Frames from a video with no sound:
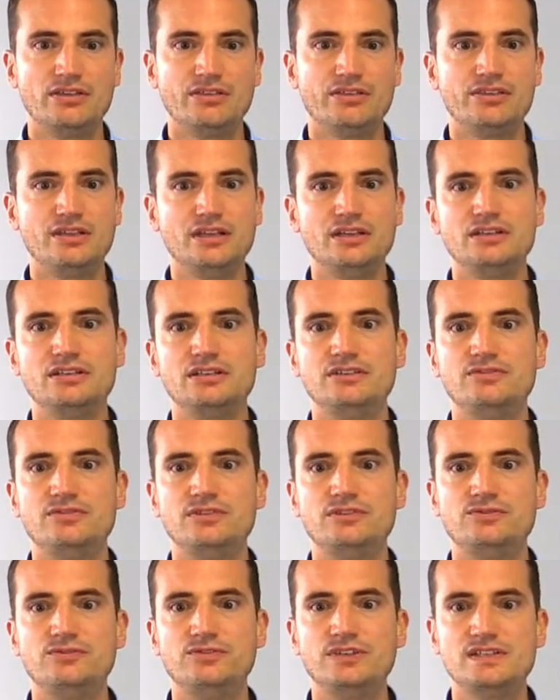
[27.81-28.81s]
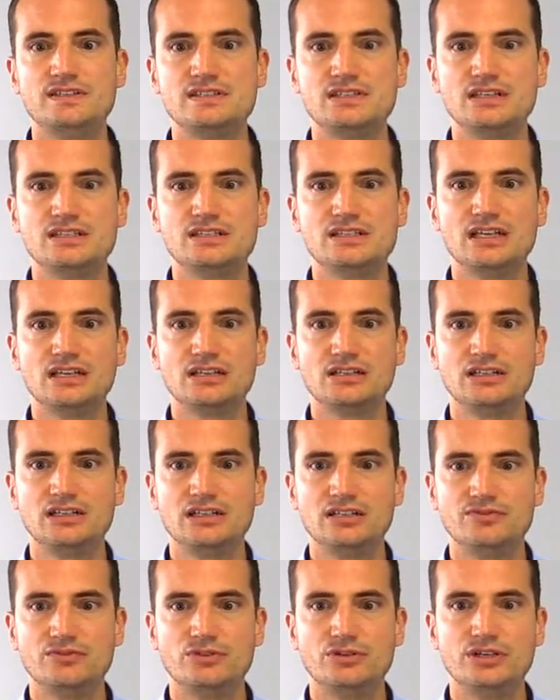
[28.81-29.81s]
that it fits
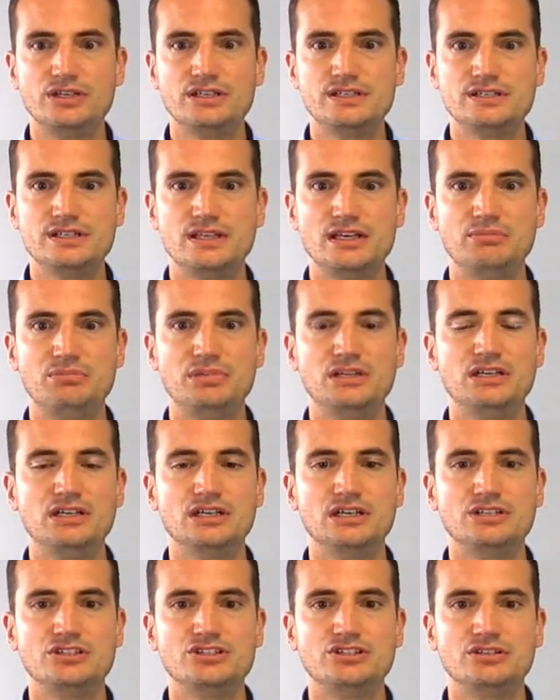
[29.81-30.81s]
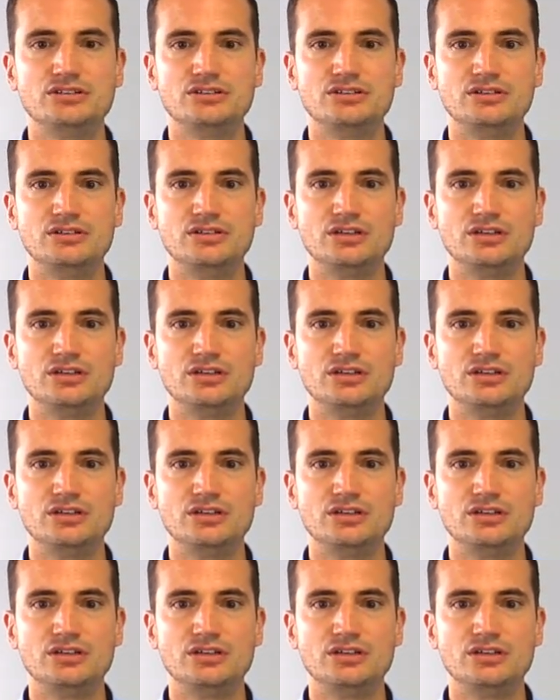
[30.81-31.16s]
exactly for his application.